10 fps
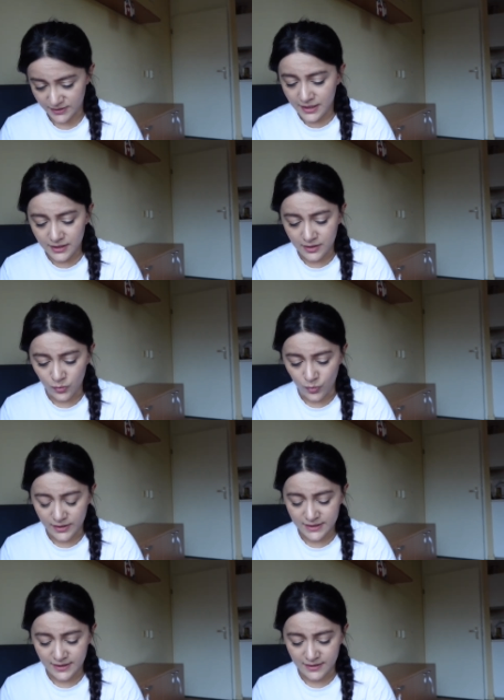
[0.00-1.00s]
Technical
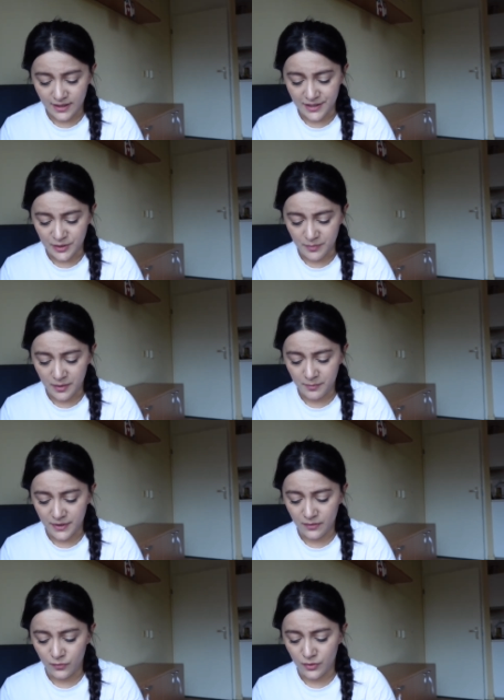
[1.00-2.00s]
ones that I
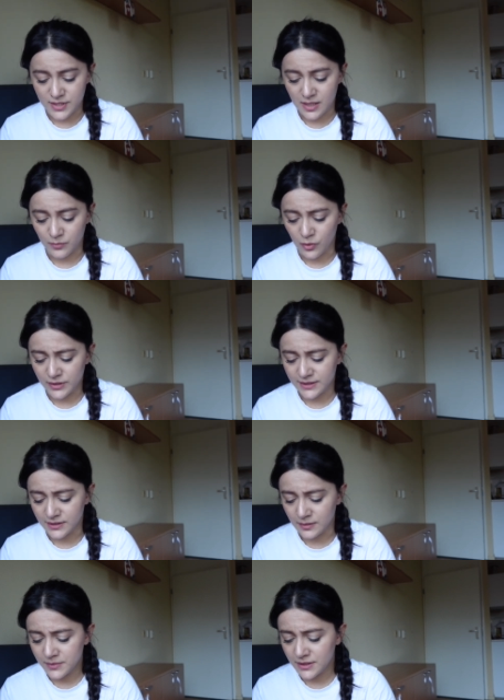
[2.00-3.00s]
remember were some code
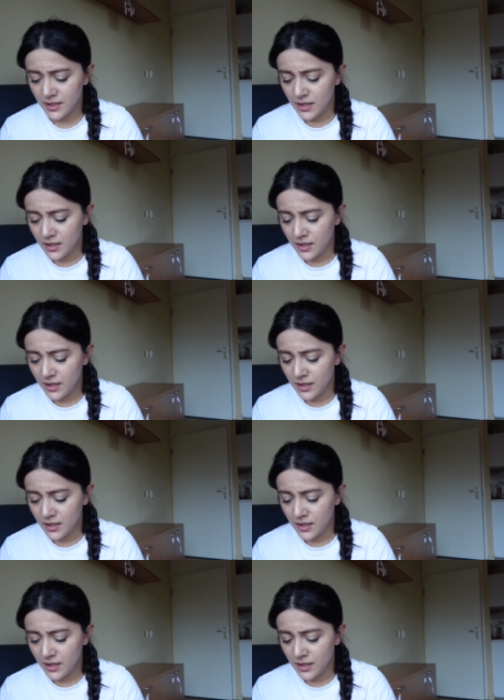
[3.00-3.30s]
snips